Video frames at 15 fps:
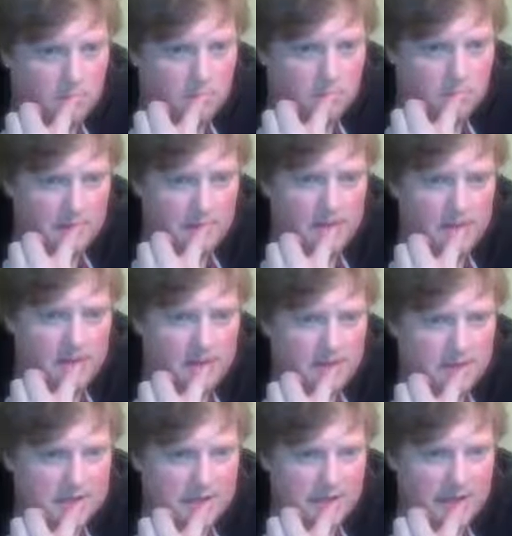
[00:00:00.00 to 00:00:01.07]
Maybe he can
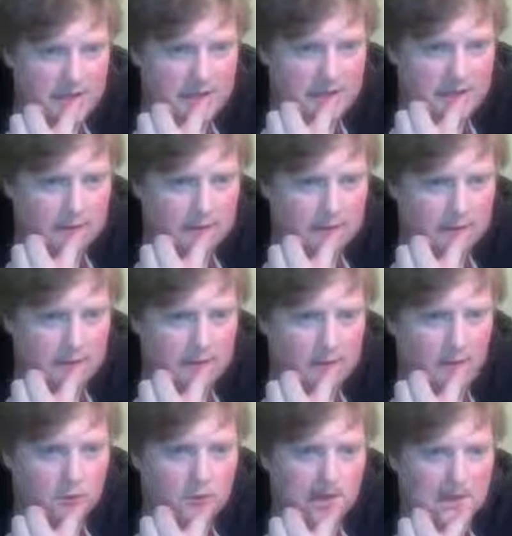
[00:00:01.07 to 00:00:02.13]
take
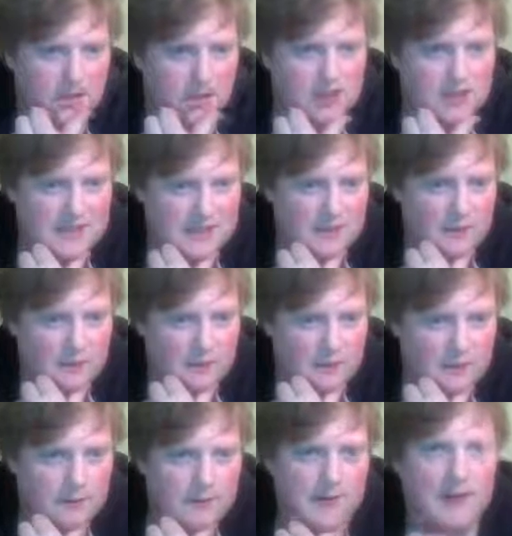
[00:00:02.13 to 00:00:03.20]
on h7.
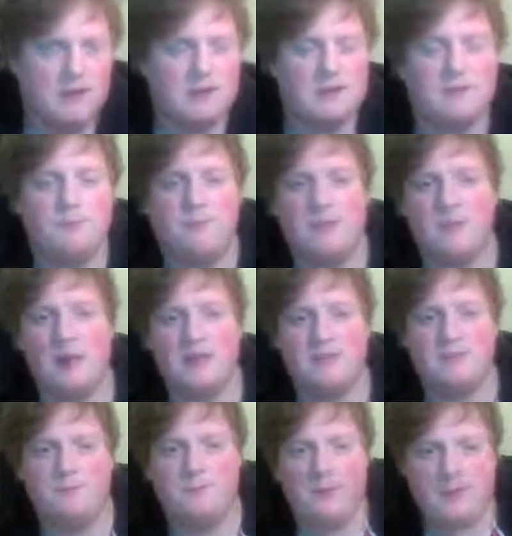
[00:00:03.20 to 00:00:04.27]
That might
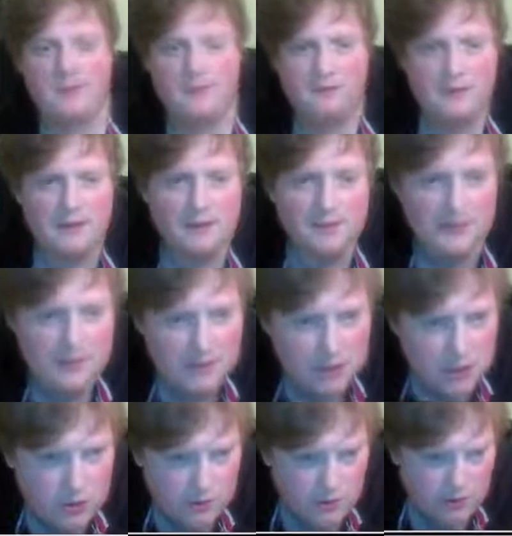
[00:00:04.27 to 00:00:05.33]
be the
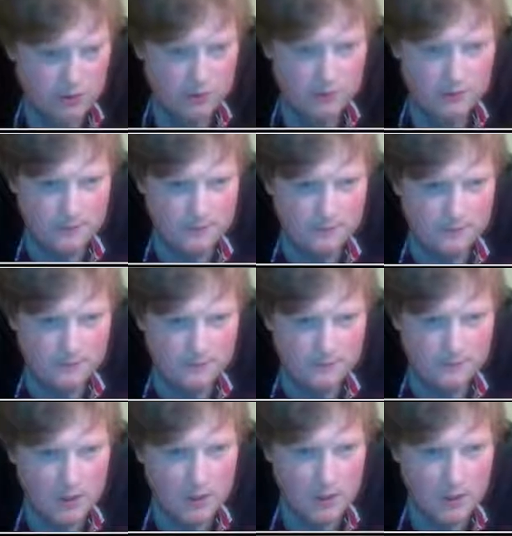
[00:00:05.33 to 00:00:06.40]
issue.
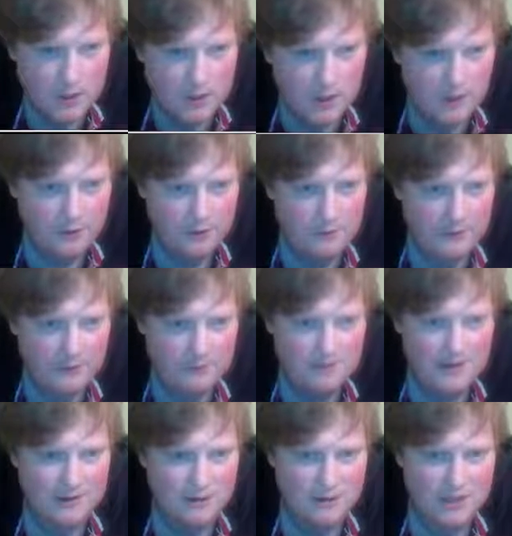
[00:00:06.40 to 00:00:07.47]
I'm threatening
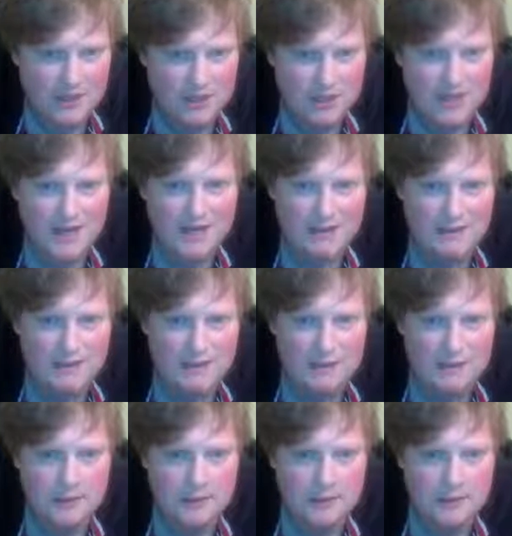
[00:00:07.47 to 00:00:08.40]
mate on h8.